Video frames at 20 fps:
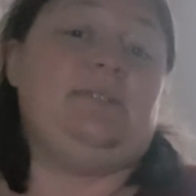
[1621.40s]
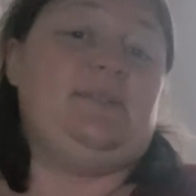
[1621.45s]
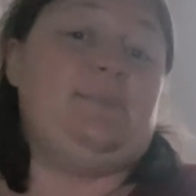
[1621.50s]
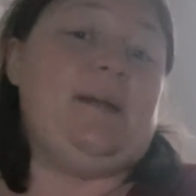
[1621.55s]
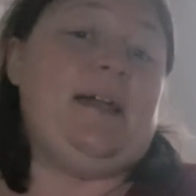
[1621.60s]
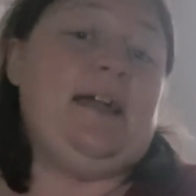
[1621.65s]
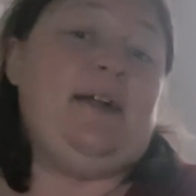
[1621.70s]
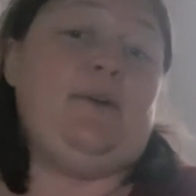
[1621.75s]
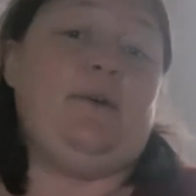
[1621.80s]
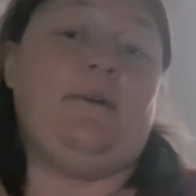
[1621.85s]
is
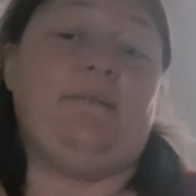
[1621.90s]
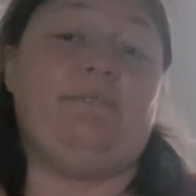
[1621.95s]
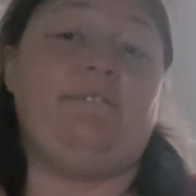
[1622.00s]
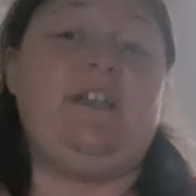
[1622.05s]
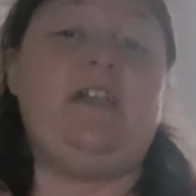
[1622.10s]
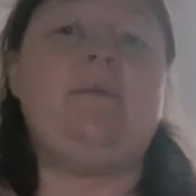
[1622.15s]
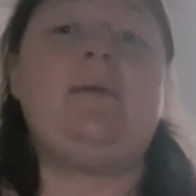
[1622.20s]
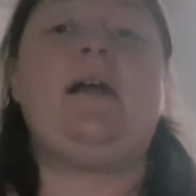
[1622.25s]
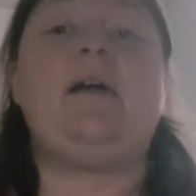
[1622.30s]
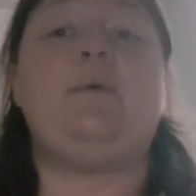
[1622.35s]
male or
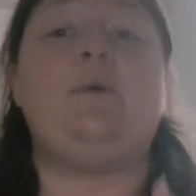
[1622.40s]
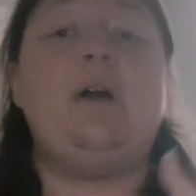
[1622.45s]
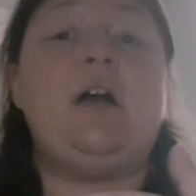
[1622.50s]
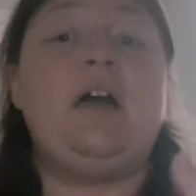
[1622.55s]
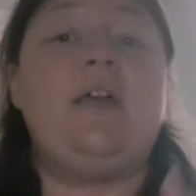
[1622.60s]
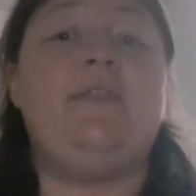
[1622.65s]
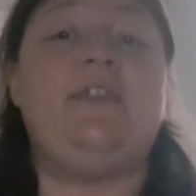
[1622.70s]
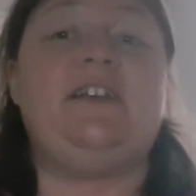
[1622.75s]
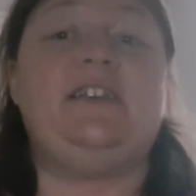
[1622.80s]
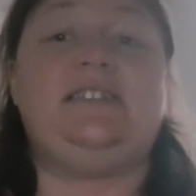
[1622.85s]
female,
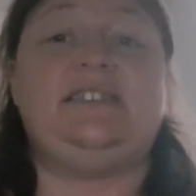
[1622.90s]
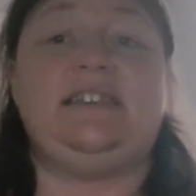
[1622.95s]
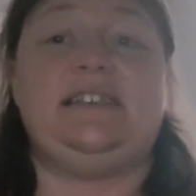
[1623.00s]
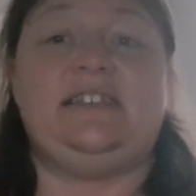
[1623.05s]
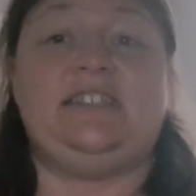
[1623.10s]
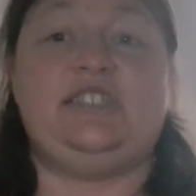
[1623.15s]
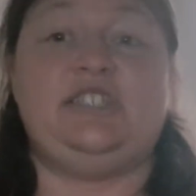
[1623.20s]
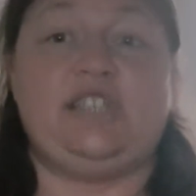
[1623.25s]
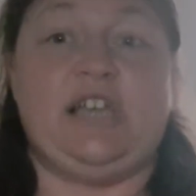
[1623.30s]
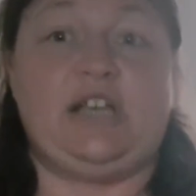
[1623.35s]
this
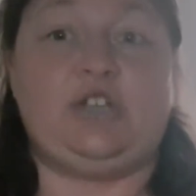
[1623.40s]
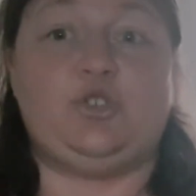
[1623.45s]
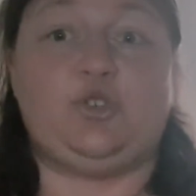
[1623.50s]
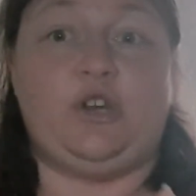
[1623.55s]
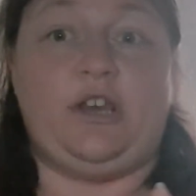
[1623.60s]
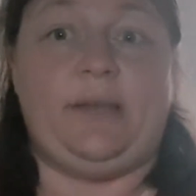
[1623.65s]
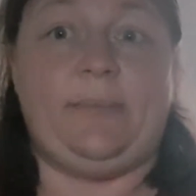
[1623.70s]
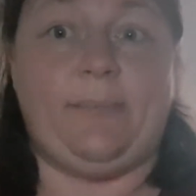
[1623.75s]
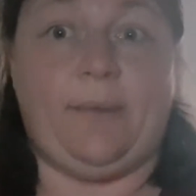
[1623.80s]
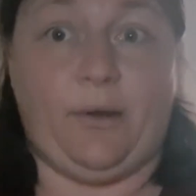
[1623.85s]
is
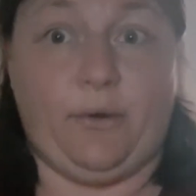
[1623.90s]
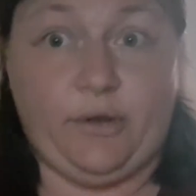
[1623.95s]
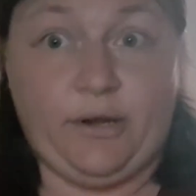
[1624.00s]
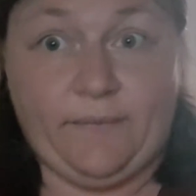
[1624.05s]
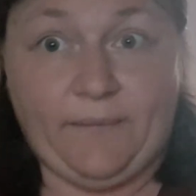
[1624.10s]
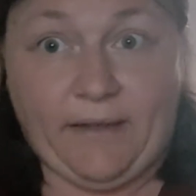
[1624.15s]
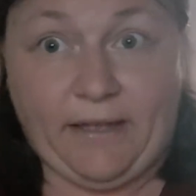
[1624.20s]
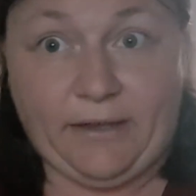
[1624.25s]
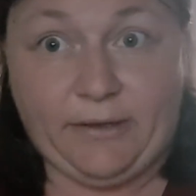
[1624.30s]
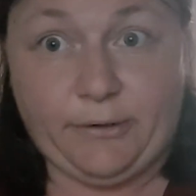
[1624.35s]
sexually
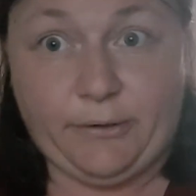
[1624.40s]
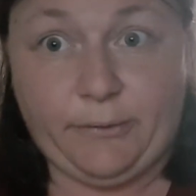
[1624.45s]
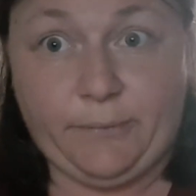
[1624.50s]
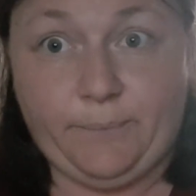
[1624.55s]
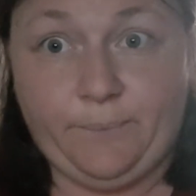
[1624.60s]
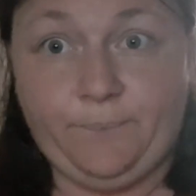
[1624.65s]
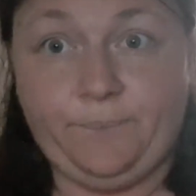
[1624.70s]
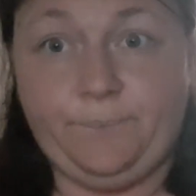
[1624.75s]
motivated.